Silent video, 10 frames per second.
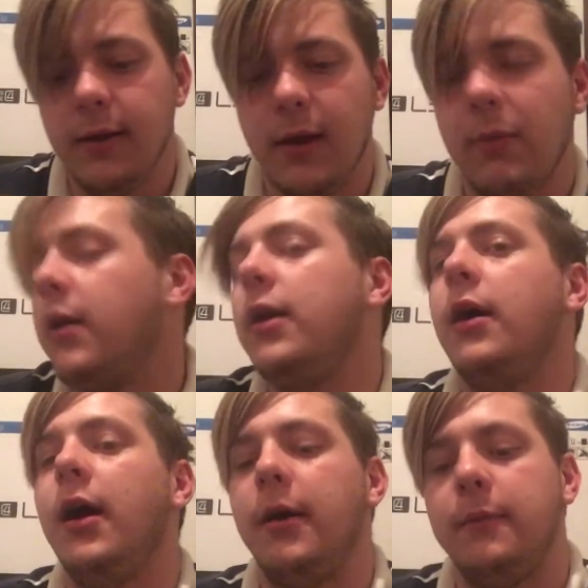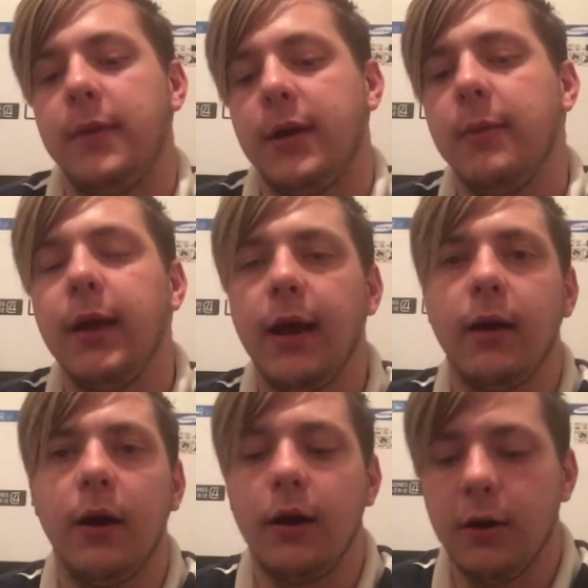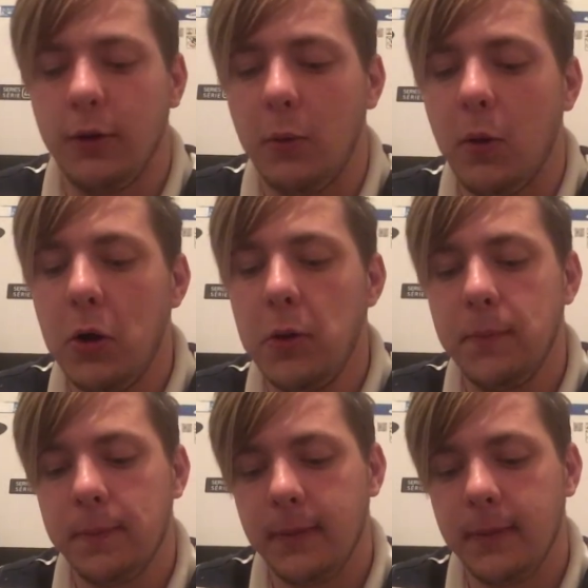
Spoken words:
That way it can be hung on a wall.